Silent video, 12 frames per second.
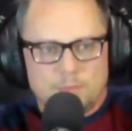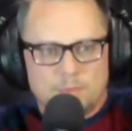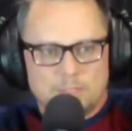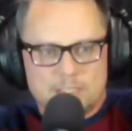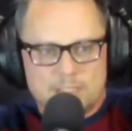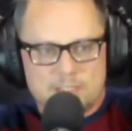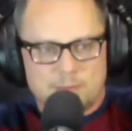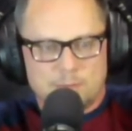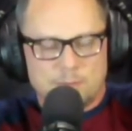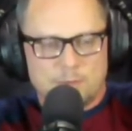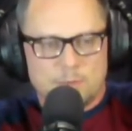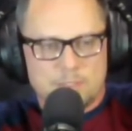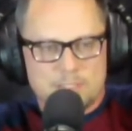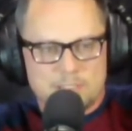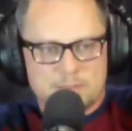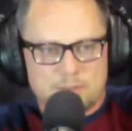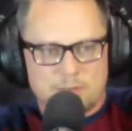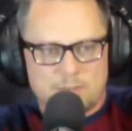What does
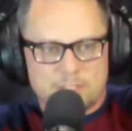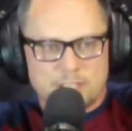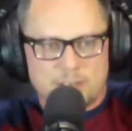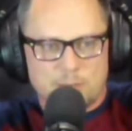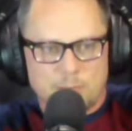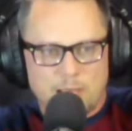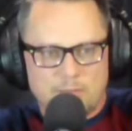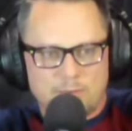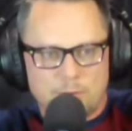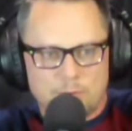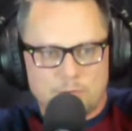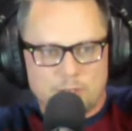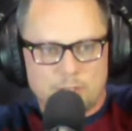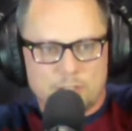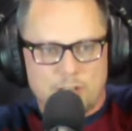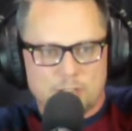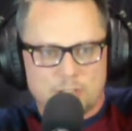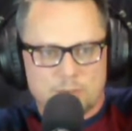Trevor say here? Black folks fear
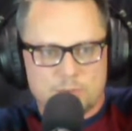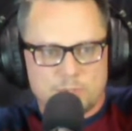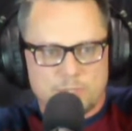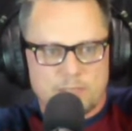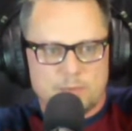doctors